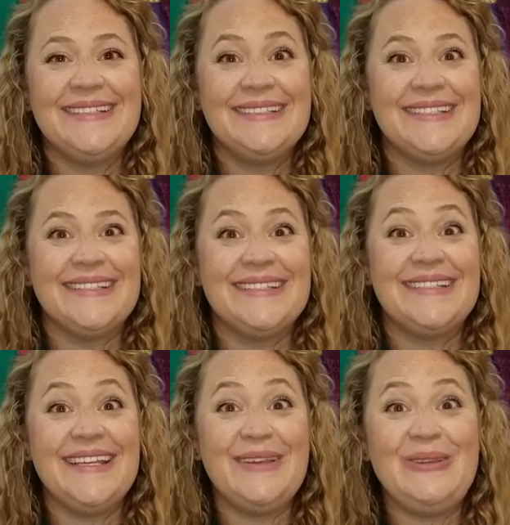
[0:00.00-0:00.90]
to
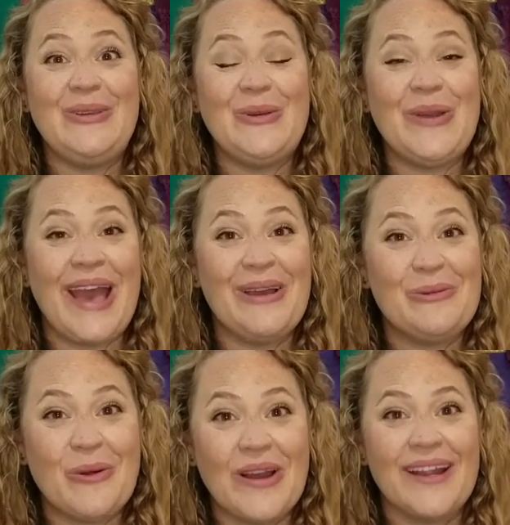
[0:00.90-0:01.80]
see you at
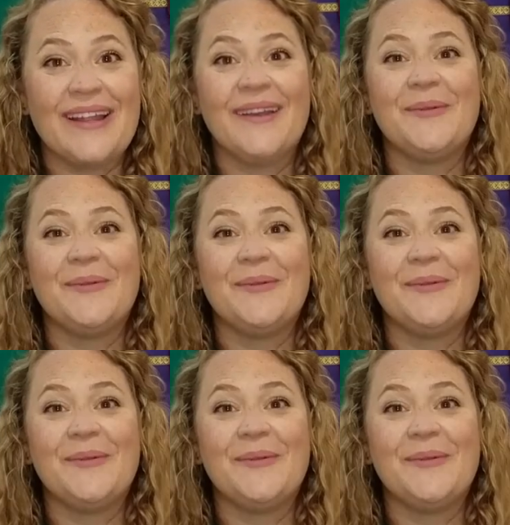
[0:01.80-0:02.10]
work.